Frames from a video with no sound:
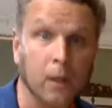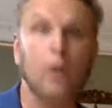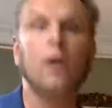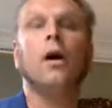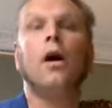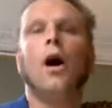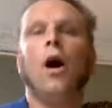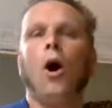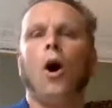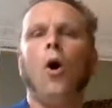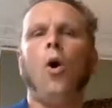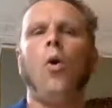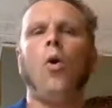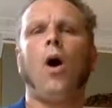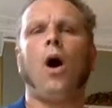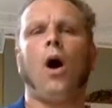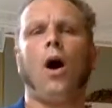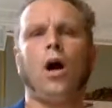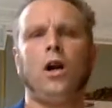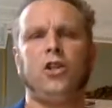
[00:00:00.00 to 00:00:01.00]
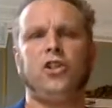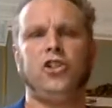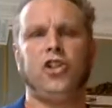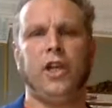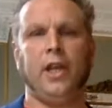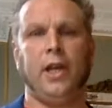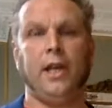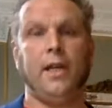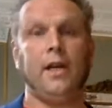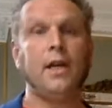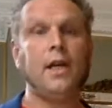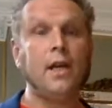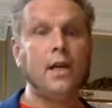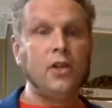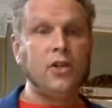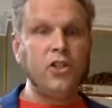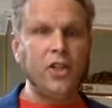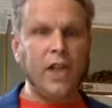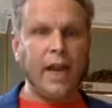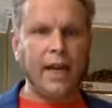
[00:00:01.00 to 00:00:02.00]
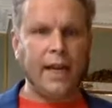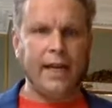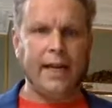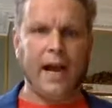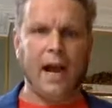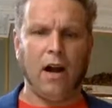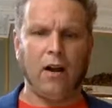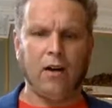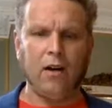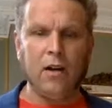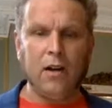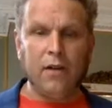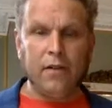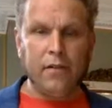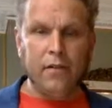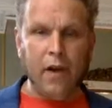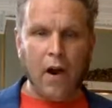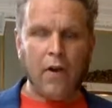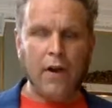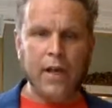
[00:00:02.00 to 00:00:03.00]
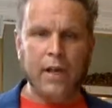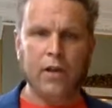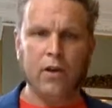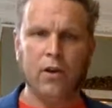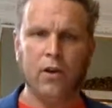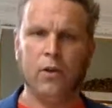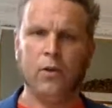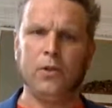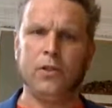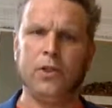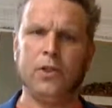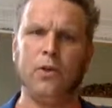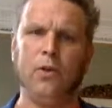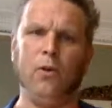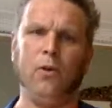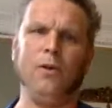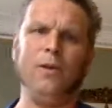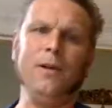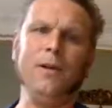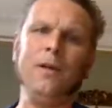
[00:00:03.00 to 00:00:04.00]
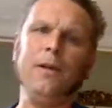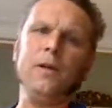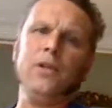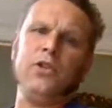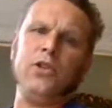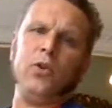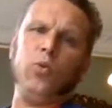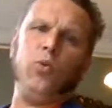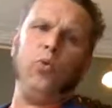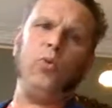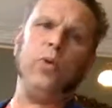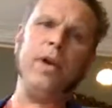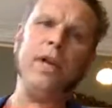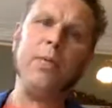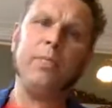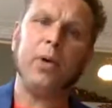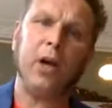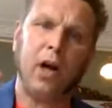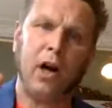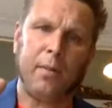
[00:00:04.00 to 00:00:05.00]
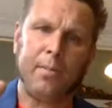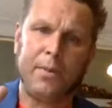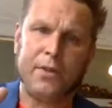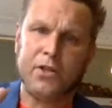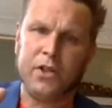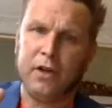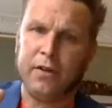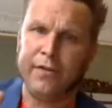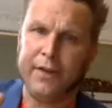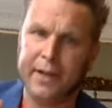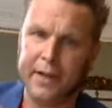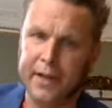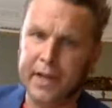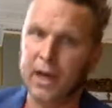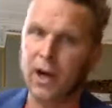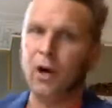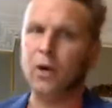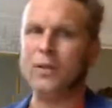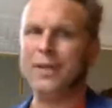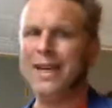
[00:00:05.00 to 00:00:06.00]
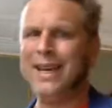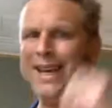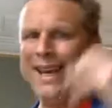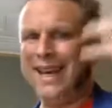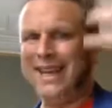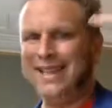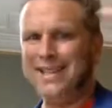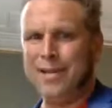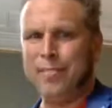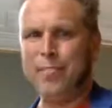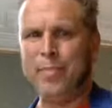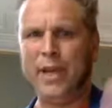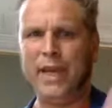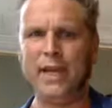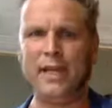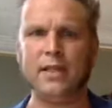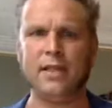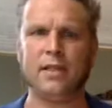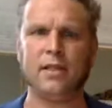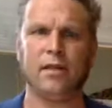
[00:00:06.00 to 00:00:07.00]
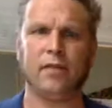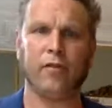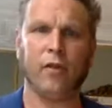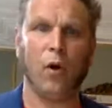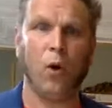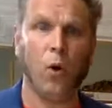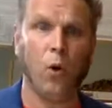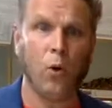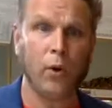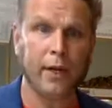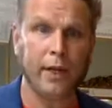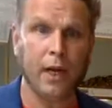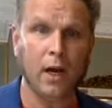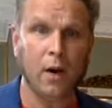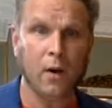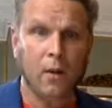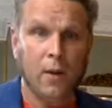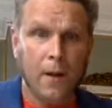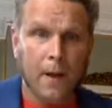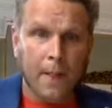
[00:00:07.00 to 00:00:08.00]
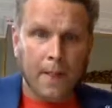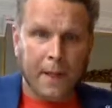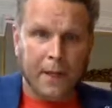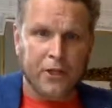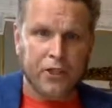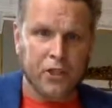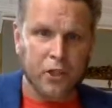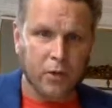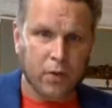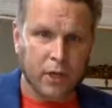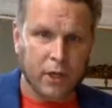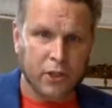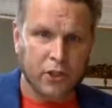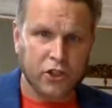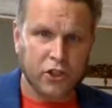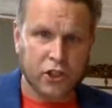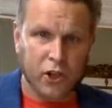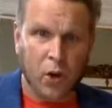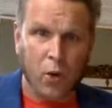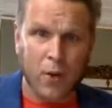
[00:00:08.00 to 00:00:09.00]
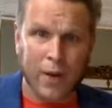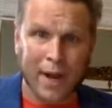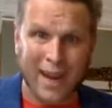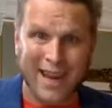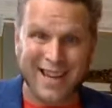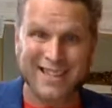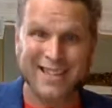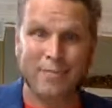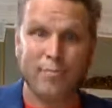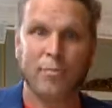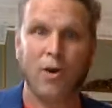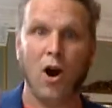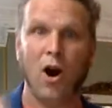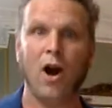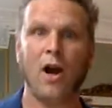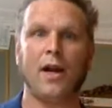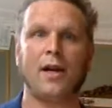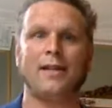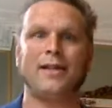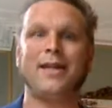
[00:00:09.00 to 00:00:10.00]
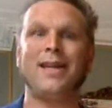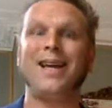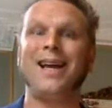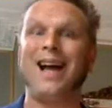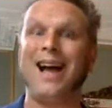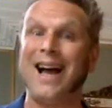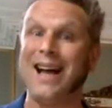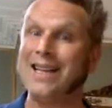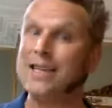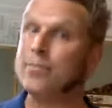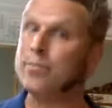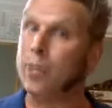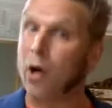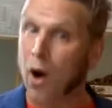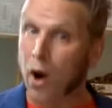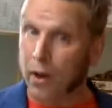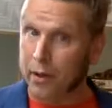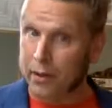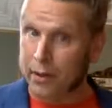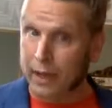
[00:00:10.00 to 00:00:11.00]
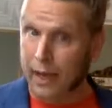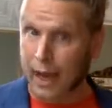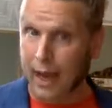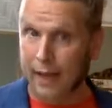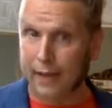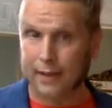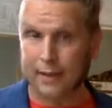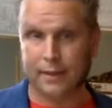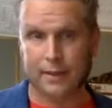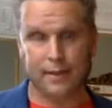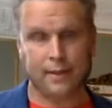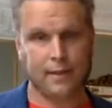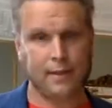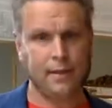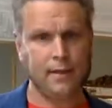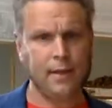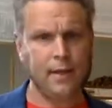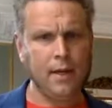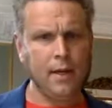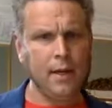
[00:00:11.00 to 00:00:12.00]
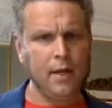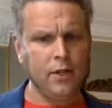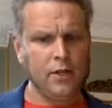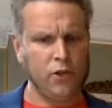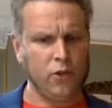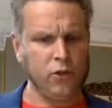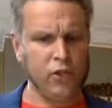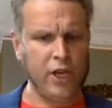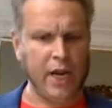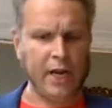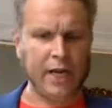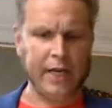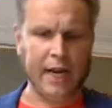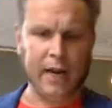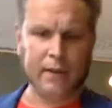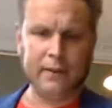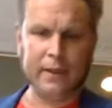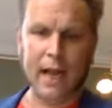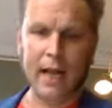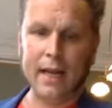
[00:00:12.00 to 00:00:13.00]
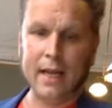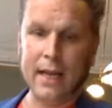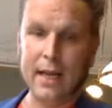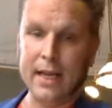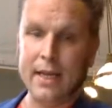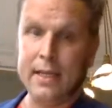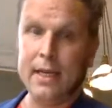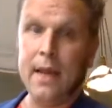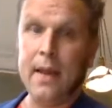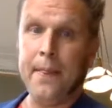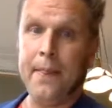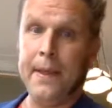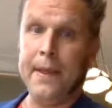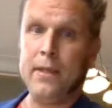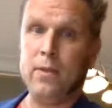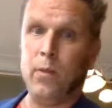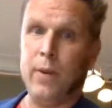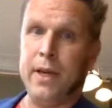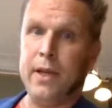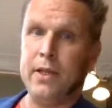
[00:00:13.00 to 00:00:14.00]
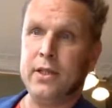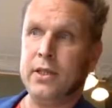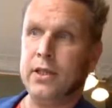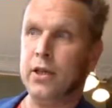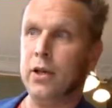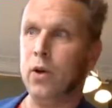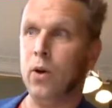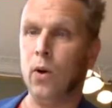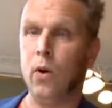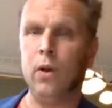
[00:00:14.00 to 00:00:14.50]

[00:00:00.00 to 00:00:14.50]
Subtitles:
O-R-G. Check it out. Very cool tool to repurpose your videos into pieces of audio that you can showcase and market as podcasts. So check it out. That is this week's tool.